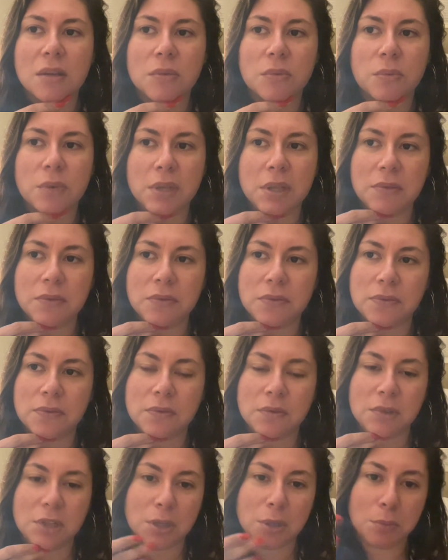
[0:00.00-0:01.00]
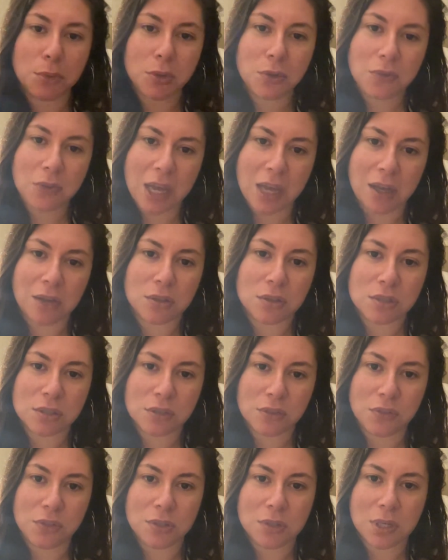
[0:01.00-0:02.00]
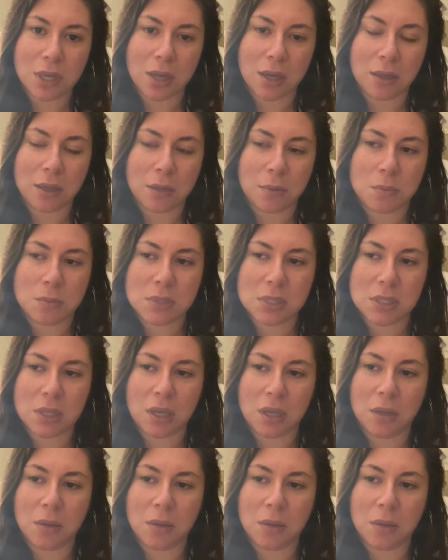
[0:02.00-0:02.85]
we've moved house a few times.